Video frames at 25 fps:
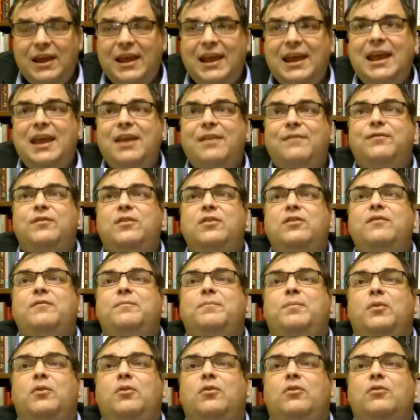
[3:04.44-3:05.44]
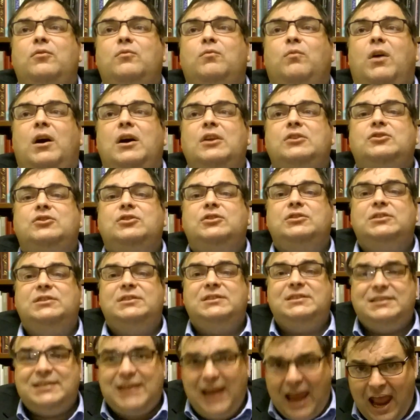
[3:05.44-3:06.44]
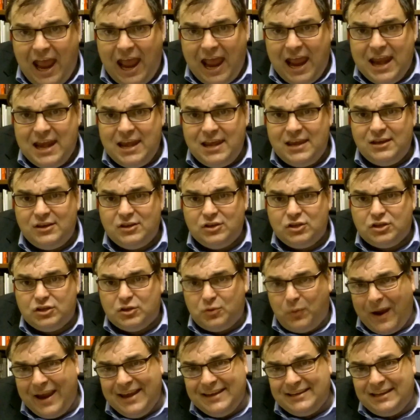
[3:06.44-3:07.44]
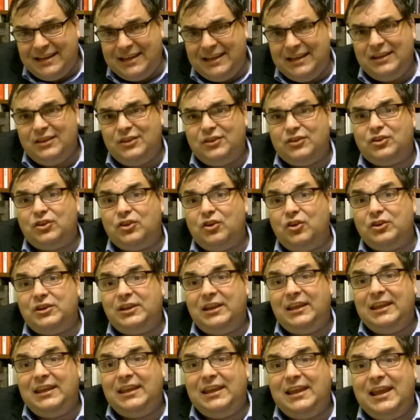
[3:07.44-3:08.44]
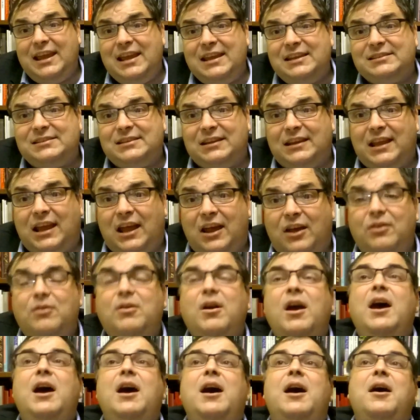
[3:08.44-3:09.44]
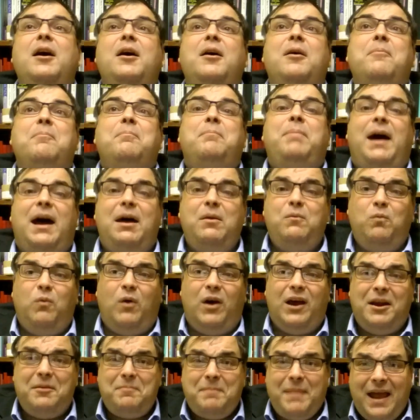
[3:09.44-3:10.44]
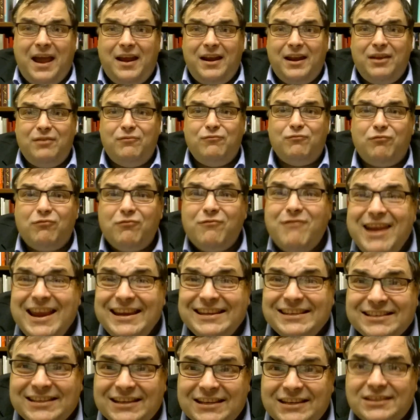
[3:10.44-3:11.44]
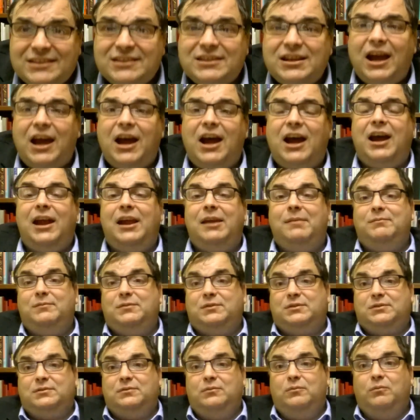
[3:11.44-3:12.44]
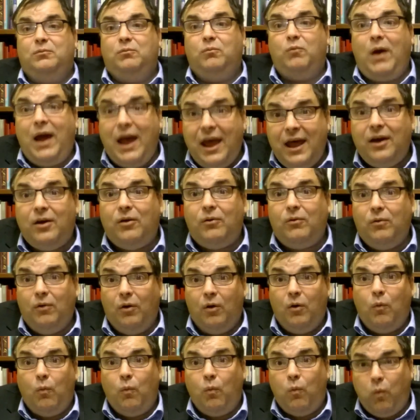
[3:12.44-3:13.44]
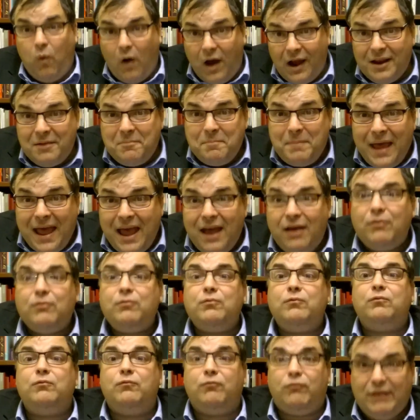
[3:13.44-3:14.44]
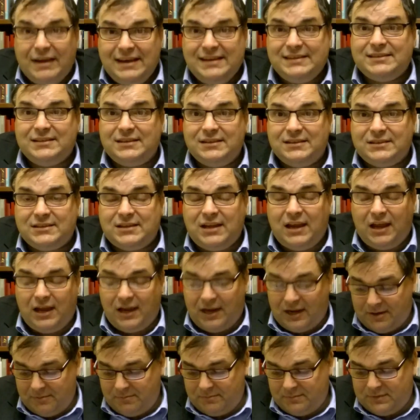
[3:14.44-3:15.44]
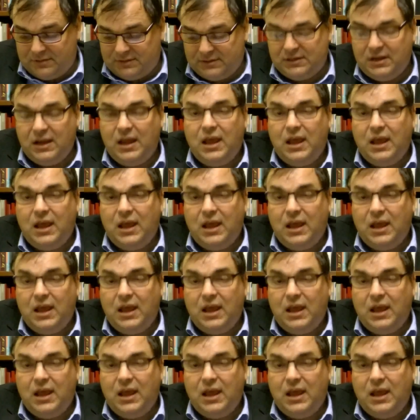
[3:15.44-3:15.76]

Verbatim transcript: if you bought watches 10, 20, 30 years ago, but what about in recent times? Well, what about recent times?